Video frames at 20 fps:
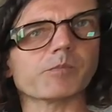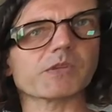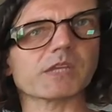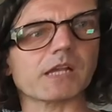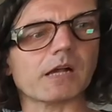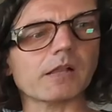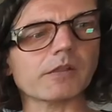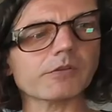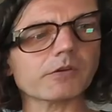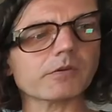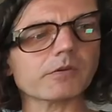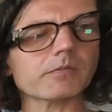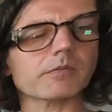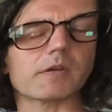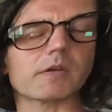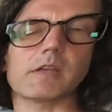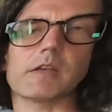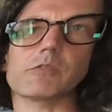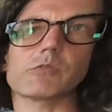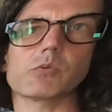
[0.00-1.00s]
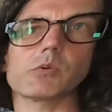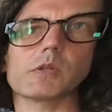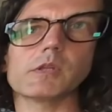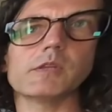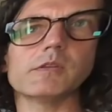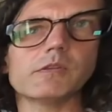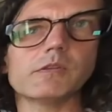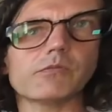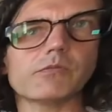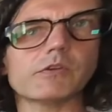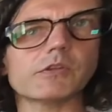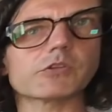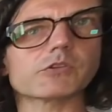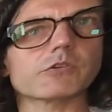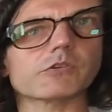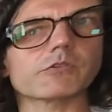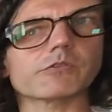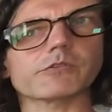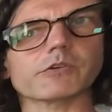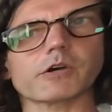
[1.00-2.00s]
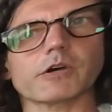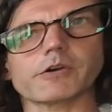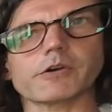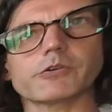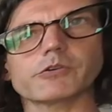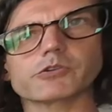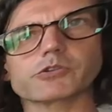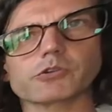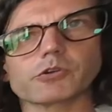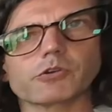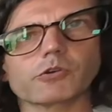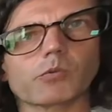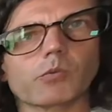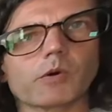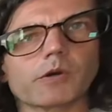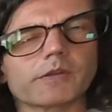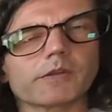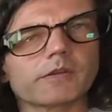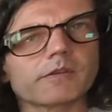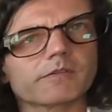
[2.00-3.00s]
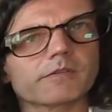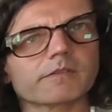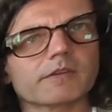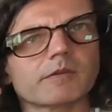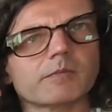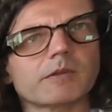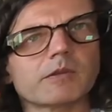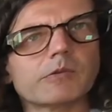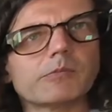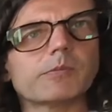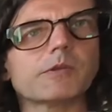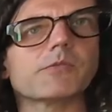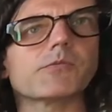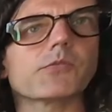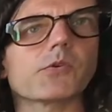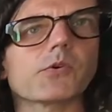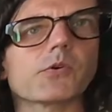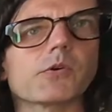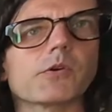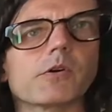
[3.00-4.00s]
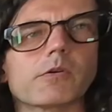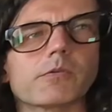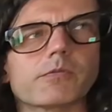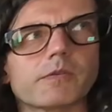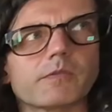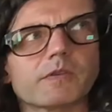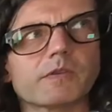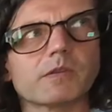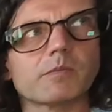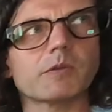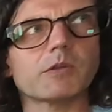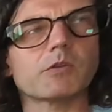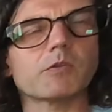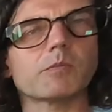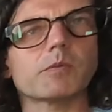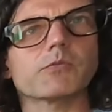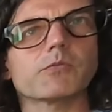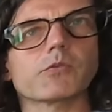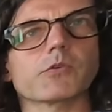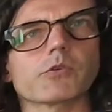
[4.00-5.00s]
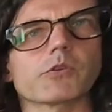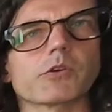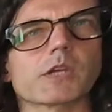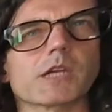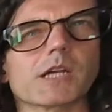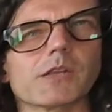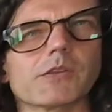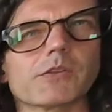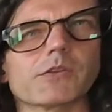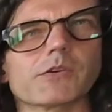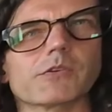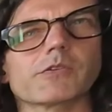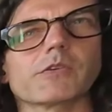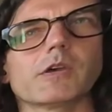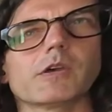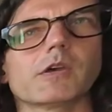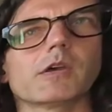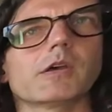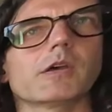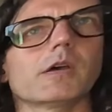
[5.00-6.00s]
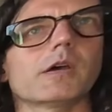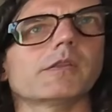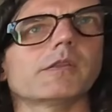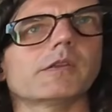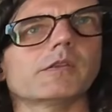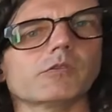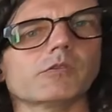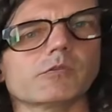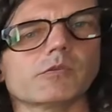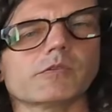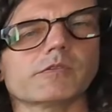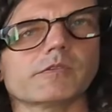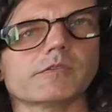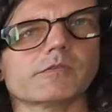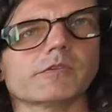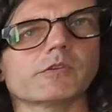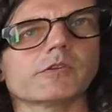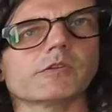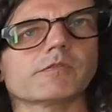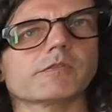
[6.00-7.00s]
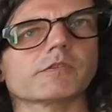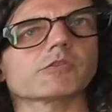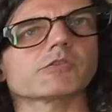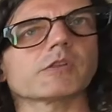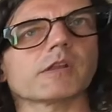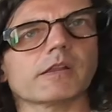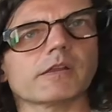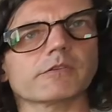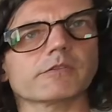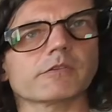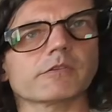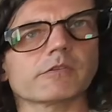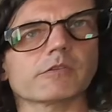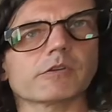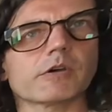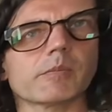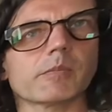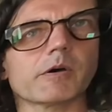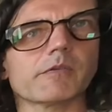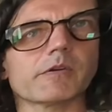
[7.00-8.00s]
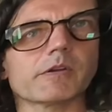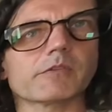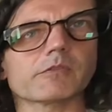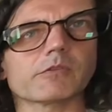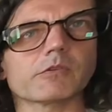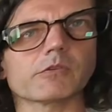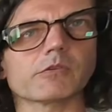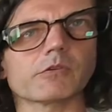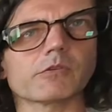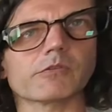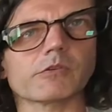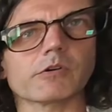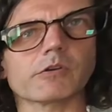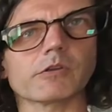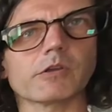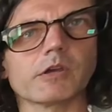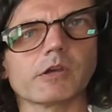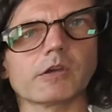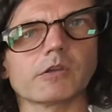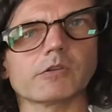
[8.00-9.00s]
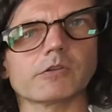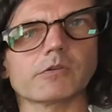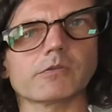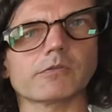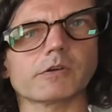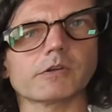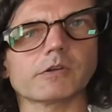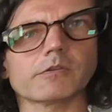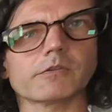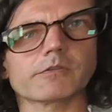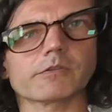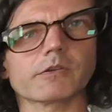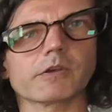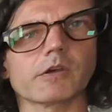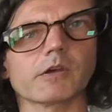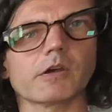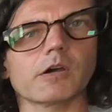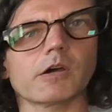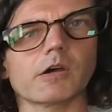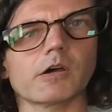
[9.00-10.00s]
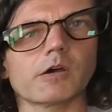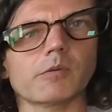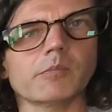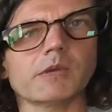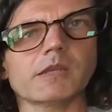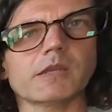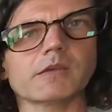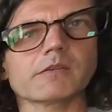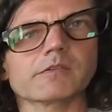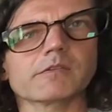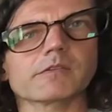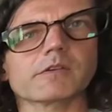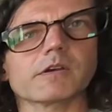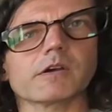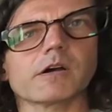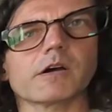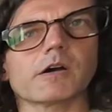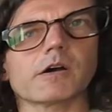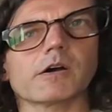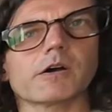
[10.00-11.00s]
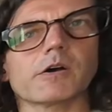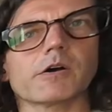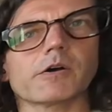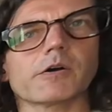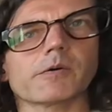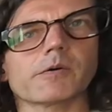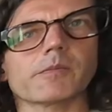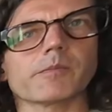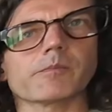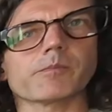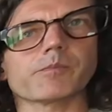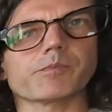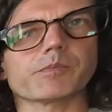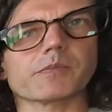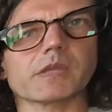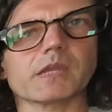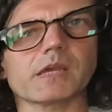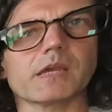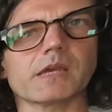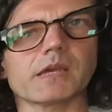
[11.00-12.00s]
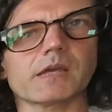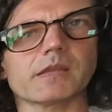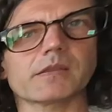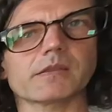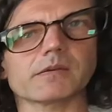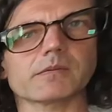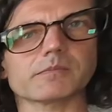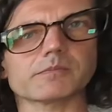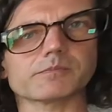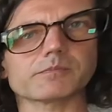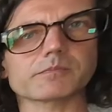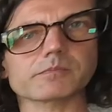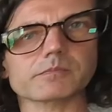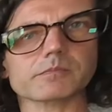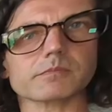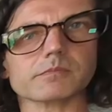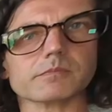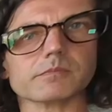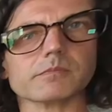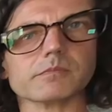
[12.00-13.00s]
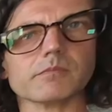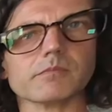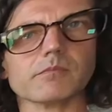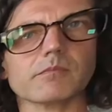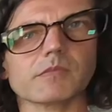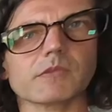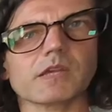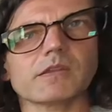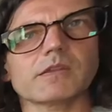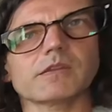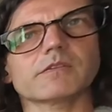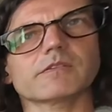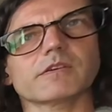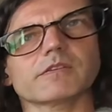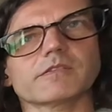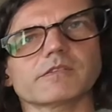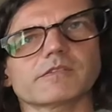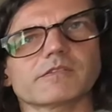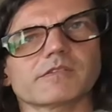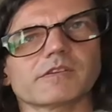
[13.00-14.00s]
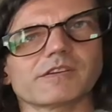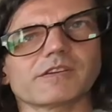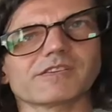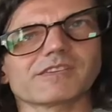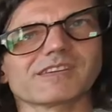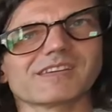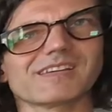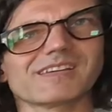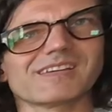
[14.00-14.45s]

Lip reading: Calendar has really neat features. You show your warnings 10 minutes before or 15 minutes before the calendars, and then you receive the notification alerts on top of it. So those are the various meetings, and then it says it's night.